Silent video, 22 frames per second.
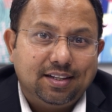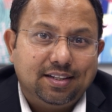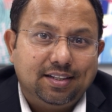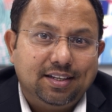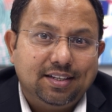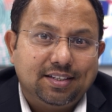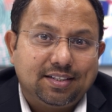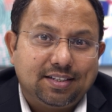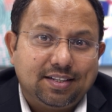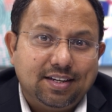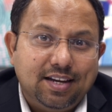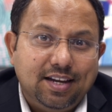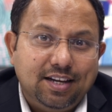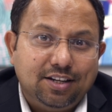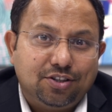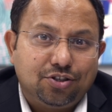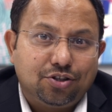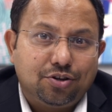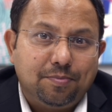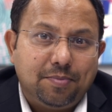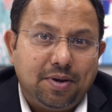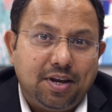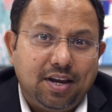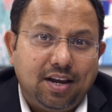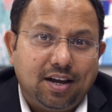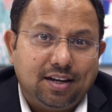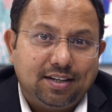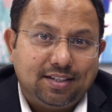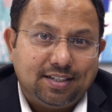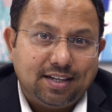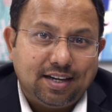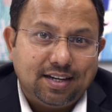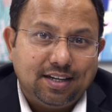This needs to be
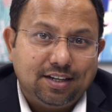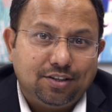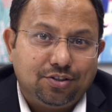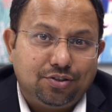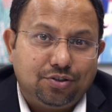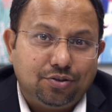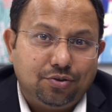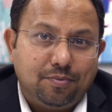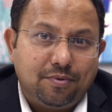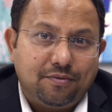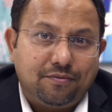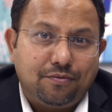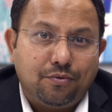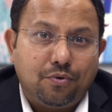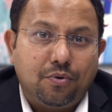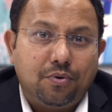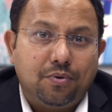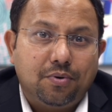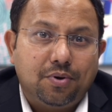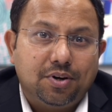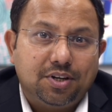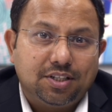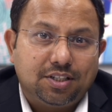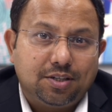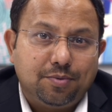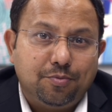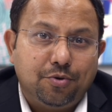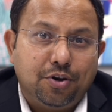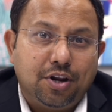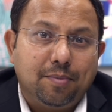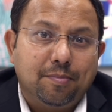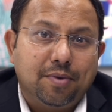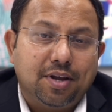attended to before
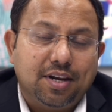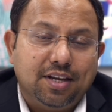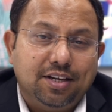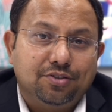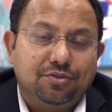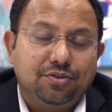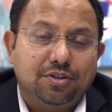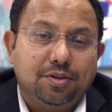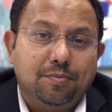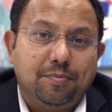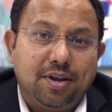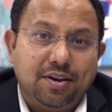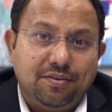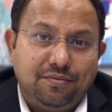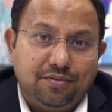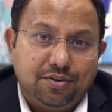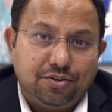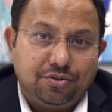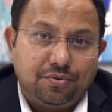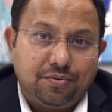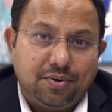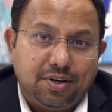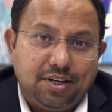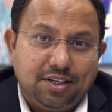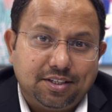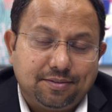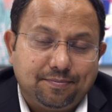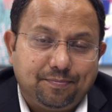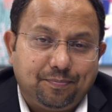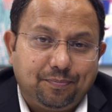distributing monies to the beneficiaries.